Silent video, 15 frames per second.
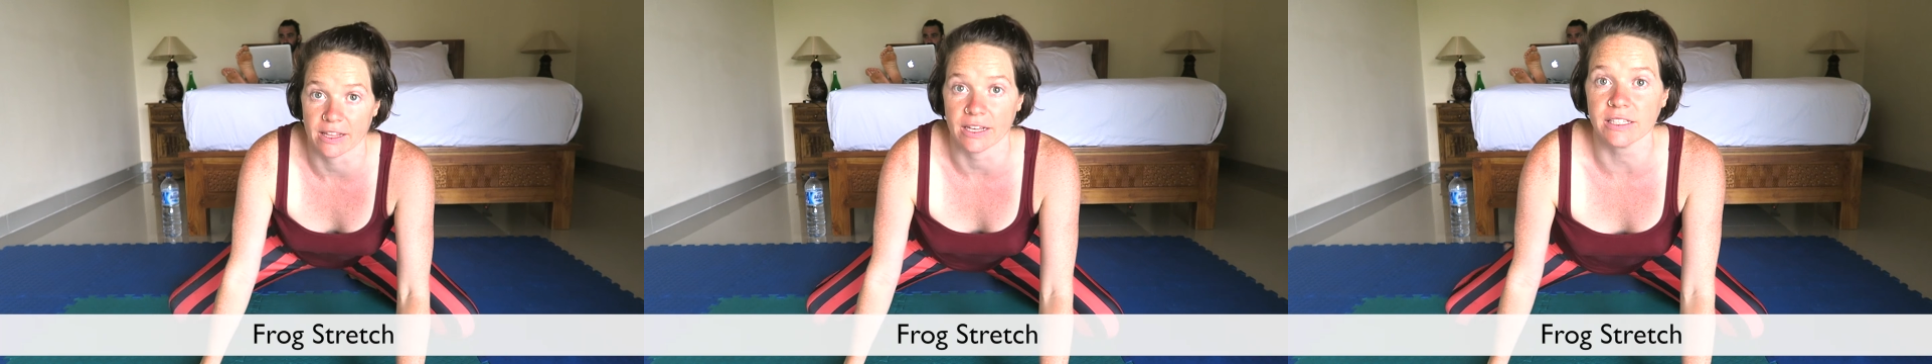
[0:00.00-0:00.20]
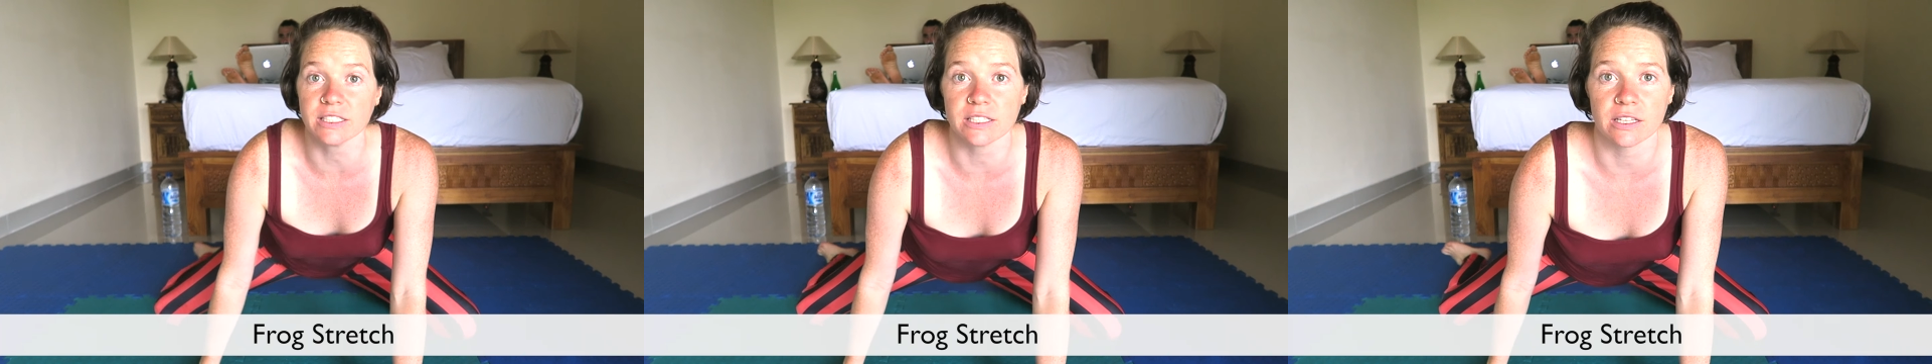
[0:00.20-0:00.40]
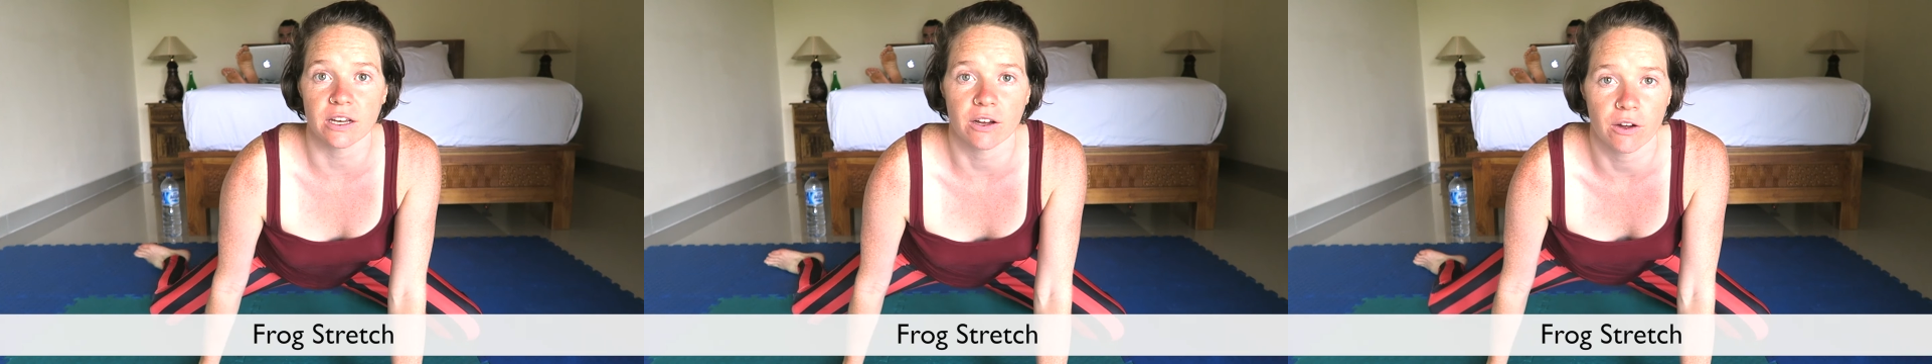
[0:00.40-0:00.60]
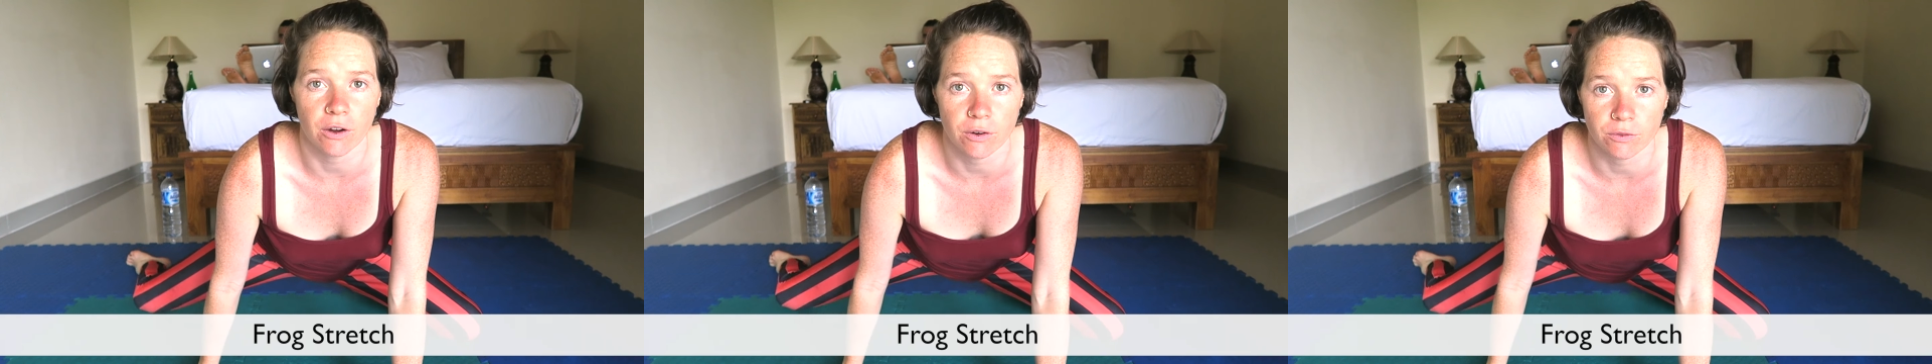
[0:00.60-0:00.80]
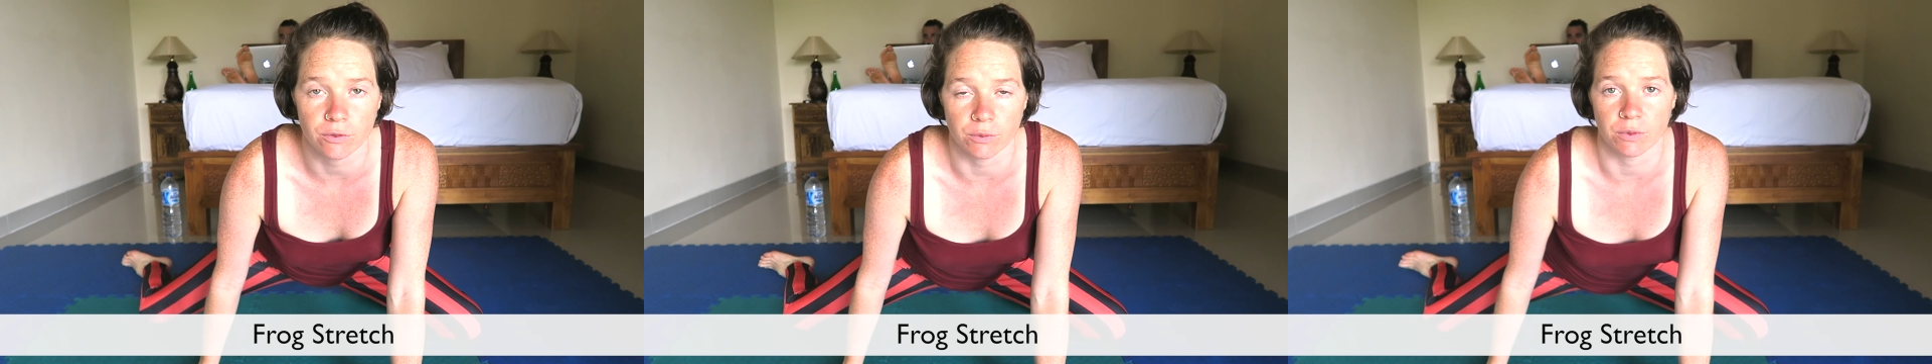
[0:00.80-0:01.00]
this
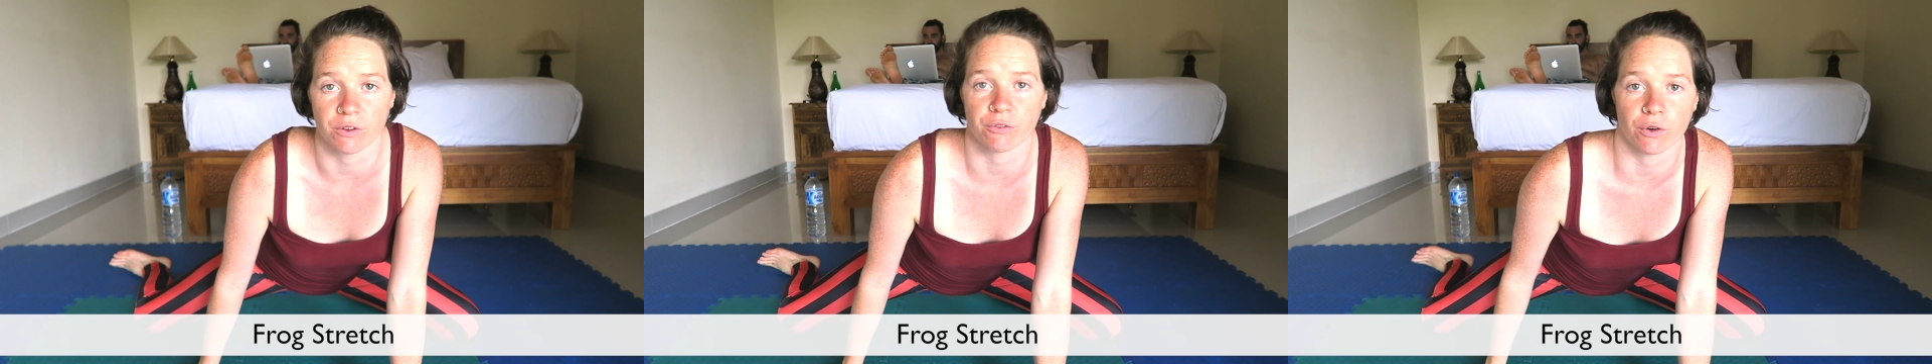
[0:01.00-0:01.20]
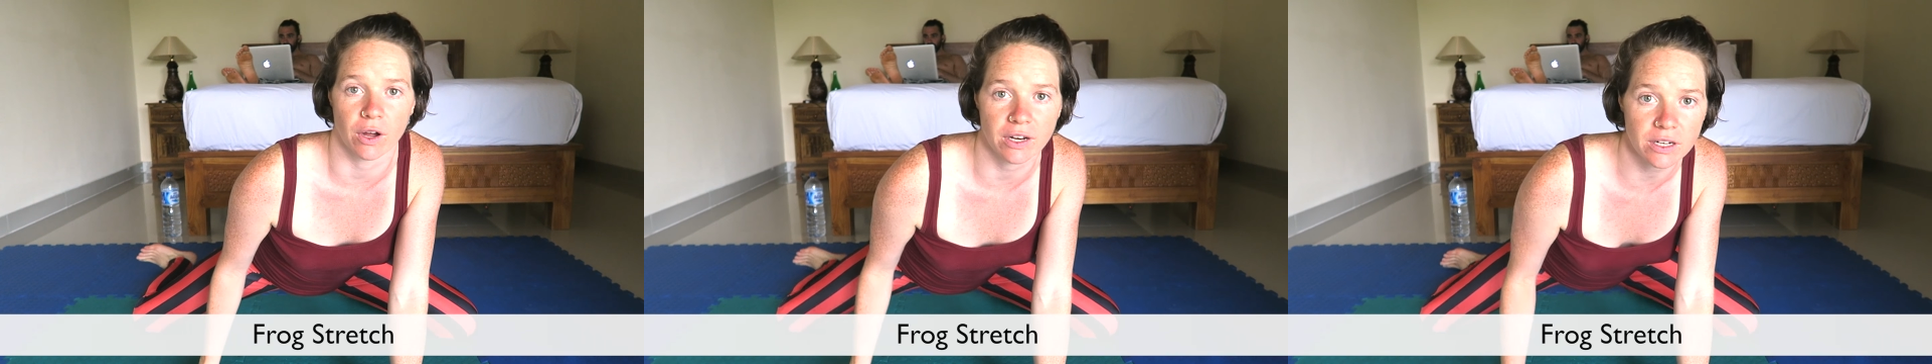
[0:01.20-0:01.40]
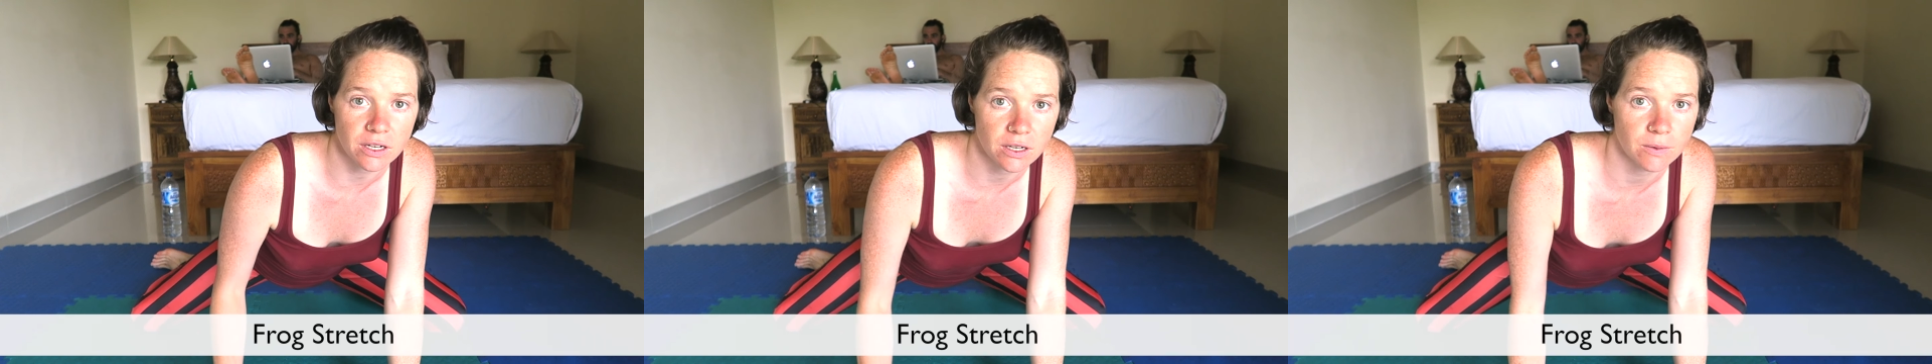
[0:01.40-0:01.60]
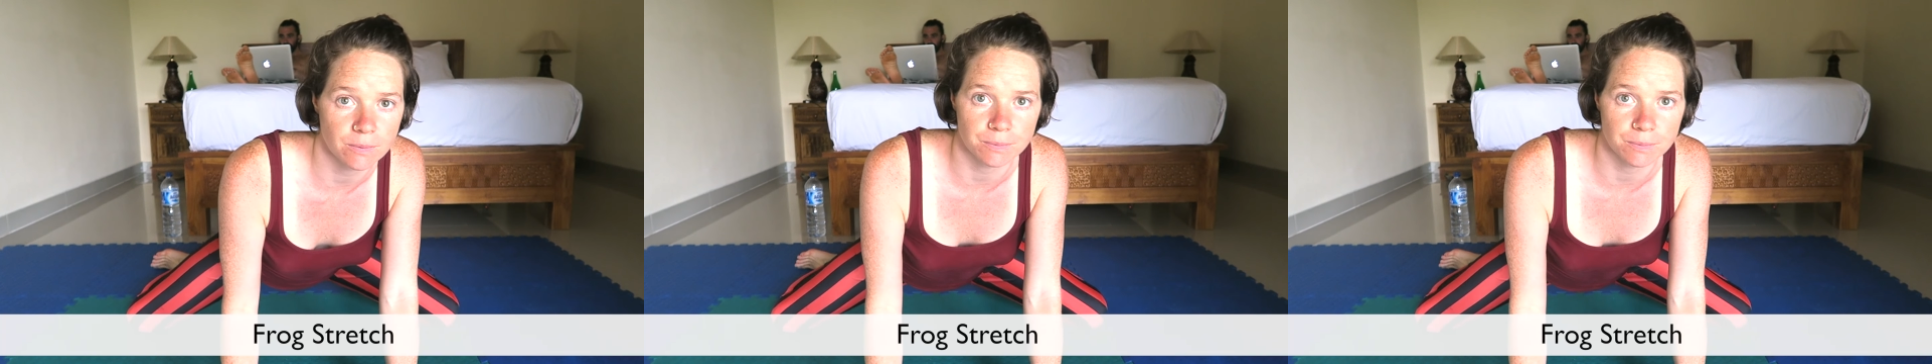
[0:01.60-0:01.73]
from the front.